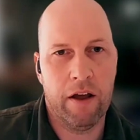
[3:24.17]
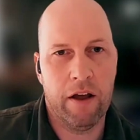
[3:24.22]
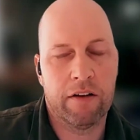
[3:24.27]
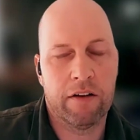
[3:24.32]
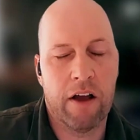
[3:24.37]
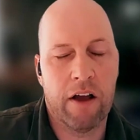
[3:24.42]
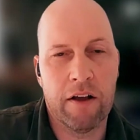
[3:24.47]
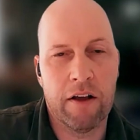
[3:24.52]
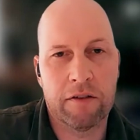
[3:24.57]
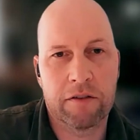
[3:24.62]

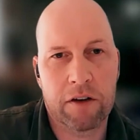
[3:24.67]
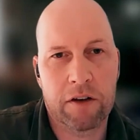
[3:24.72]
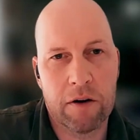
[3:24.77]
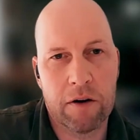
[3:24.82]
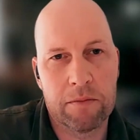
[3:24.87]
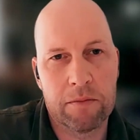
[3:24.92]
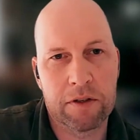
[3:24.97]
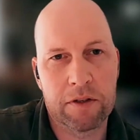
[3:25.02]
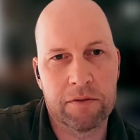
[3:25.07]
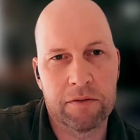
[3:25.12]
in
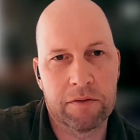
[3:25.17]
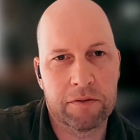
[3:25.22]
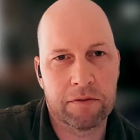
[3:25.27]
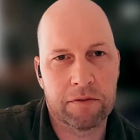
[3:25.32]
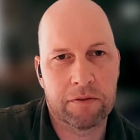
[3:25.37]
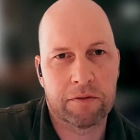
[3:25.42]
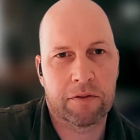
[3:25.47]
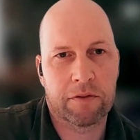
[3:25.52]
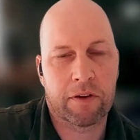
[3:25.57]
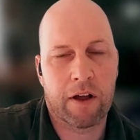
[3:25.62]
terms
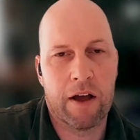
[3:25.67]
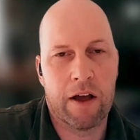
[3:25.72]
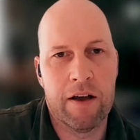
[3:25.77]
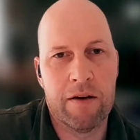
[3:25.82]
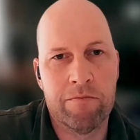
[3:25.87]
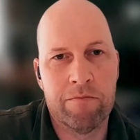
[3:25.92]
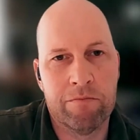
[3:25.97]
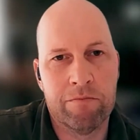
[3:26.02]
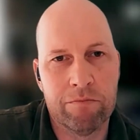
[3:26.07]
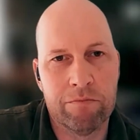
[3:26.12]
of
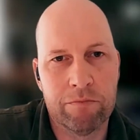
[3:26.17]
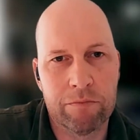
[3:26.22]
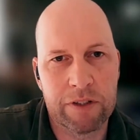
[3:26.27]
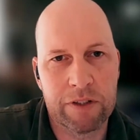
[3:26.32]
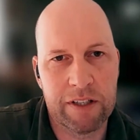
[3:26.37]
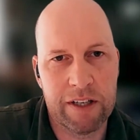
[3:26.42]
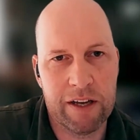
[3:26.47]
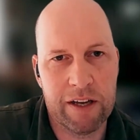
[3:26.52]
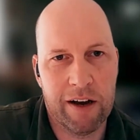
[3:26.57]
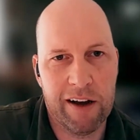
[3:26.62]

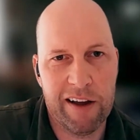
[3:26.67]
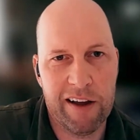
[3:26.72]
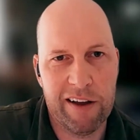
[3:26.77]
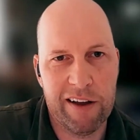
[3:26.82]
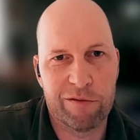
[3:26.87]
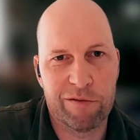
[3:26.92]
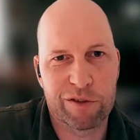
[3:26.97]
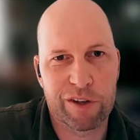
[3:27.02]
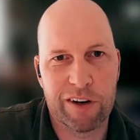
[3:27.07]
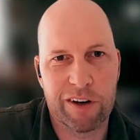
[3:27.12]

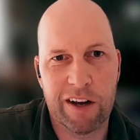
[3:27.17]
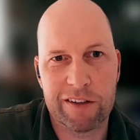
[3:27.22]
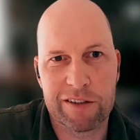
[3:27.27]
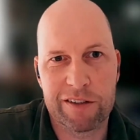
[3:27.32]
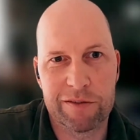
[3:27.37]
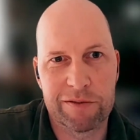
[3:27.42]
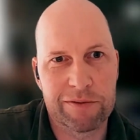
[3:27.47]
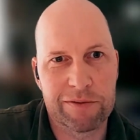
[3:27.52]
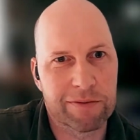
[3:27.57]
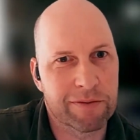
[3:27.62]
CI, so lots
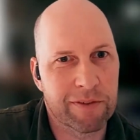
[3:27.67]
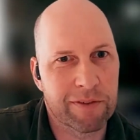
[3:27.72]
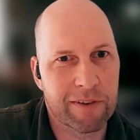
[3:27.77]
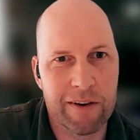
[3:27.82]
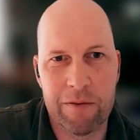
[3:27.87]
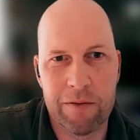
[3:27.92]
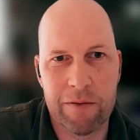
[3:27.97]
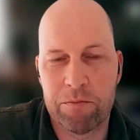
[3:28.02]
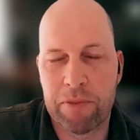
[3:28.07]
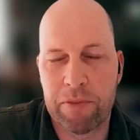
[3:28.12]
of
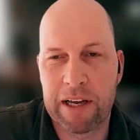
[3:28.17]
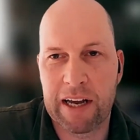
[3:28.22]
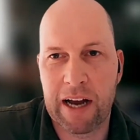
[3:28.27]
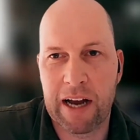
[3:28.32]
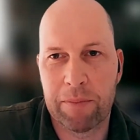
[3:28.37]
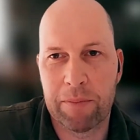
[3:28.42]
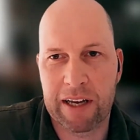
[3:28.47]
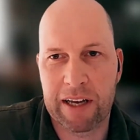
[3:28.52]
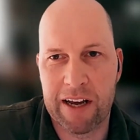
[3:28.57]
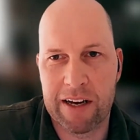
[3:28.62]
big
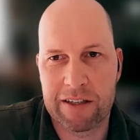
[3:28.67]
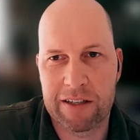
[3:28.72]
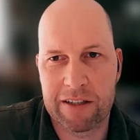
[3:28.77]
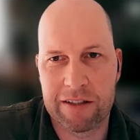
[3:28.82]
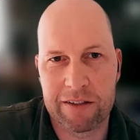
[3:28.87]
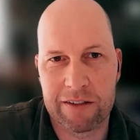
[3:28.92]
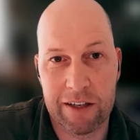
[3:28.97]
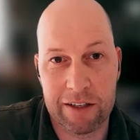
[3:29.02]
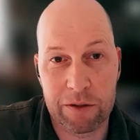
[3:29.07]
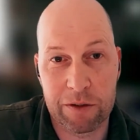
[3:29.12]

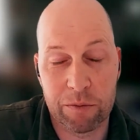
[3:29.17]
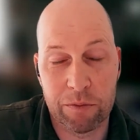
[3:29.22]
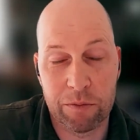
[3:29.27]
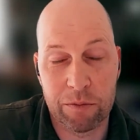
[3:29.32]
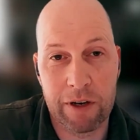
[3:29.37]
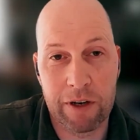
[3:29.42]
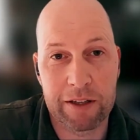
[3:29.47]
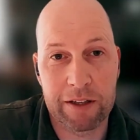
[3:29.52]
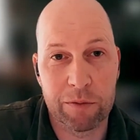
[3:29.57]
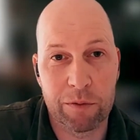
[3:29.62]
applications like
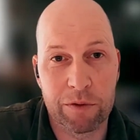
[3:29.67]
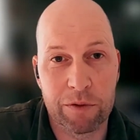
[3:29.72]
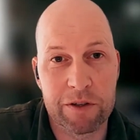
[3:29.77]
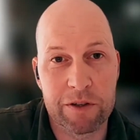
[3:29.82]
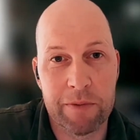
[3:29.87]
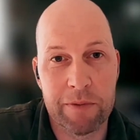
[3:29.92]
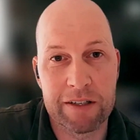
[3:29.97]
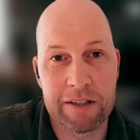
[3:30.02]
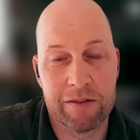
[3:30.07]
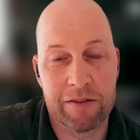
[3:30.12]
the ones
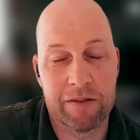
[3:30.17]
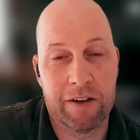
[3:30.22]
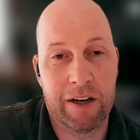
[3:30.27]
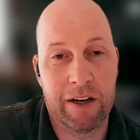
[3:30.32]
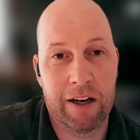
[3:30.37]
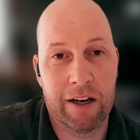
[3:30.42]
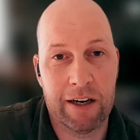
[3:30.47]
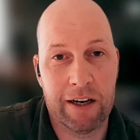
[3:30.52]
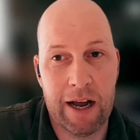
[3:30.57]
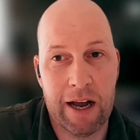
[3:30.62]
you mentioned,
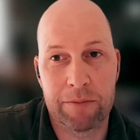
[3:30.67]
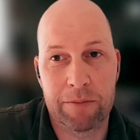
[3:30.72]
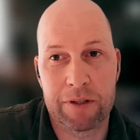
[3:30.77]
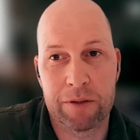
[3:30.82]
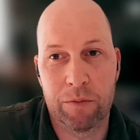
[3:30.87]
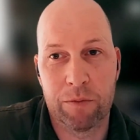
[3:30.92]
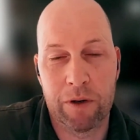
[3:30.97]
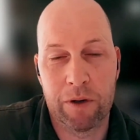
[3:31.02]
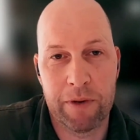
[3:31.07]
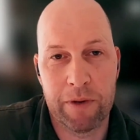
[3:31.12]
right, like
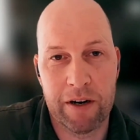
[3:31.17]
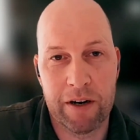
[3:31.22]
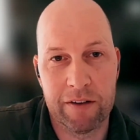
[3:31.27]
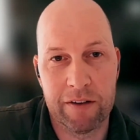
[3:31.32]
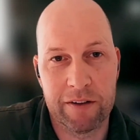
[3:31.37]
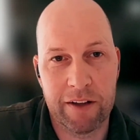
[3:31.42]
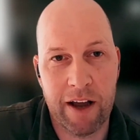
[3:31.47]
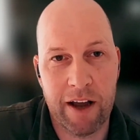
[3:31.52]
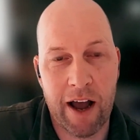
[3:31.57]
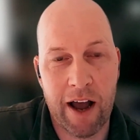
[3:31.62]
LAMMPS and
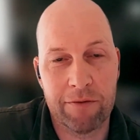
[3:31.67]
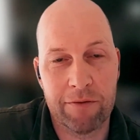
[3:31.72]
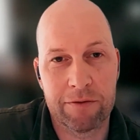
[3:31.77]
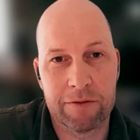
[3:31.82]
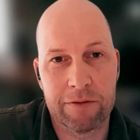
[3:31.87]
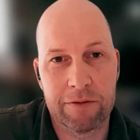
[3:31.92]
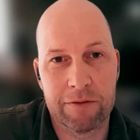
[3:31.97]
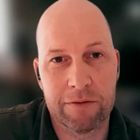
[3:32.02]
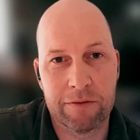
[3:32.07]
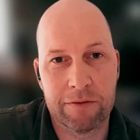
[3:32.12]
waLBerla,
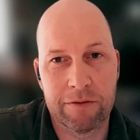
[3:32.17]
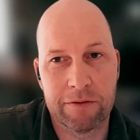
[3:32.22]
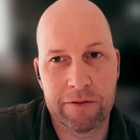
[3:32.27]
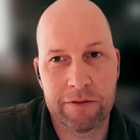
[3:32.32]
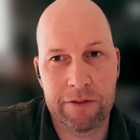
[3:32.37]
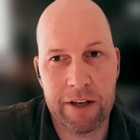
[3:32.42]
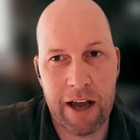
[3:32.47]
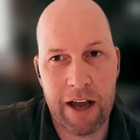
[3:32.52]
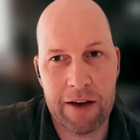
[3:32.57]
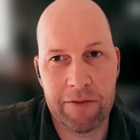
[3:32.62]

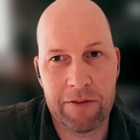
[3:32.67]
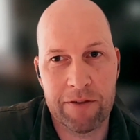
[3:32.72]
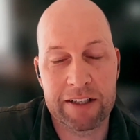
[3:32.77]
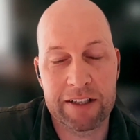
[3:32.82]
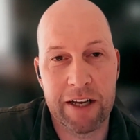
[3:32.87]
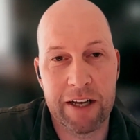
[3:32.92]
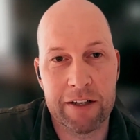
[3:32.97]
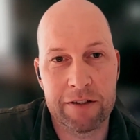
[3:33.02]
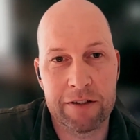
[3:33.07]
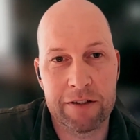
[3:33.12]
they have
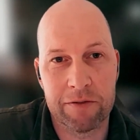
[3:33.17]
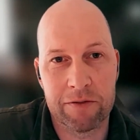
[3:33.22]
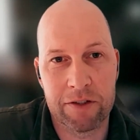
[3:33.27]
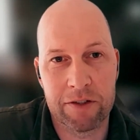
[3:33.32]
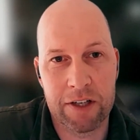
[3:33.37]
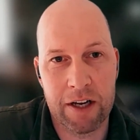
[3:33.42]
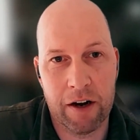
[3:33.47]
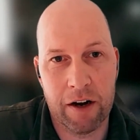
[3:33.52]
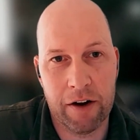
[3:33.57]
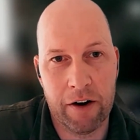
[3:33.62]
extensive
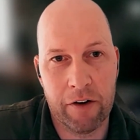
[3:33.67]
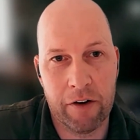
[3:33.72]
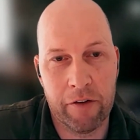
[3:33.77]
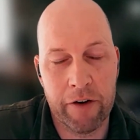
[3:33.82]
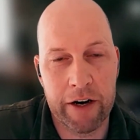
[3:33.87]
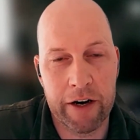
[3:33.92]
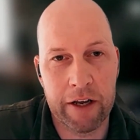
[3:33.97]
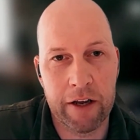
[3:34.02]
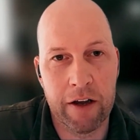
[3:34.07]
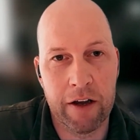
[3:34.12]
CI
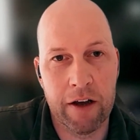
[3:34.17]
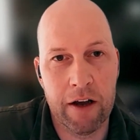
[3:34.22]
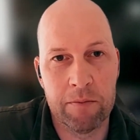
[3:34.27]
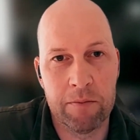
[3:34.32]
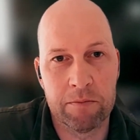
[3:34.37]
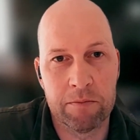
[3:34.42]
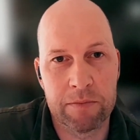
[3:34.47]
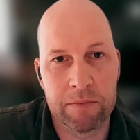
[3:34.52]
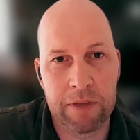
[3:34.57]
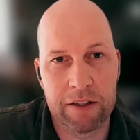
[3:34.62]
already
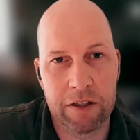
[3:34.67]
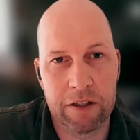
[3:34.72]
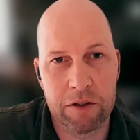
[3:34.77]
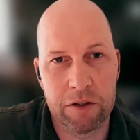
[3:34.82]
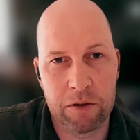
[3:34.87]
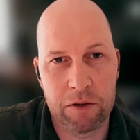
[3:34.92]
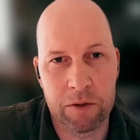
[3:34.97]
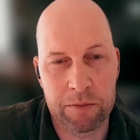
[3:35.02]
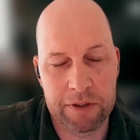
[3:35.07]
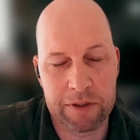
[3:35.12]
and that they
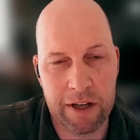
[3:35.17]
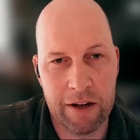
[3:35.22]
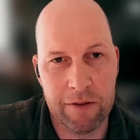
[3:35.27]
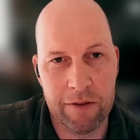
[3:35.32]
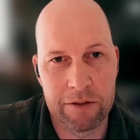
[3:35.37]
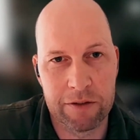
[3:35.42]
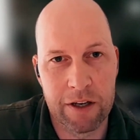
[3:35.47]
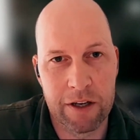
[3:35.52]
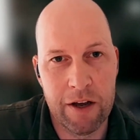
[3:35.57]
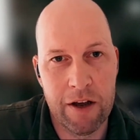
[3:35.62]
do
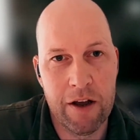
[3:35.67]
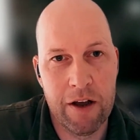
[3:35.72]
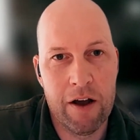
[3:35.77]
themselves.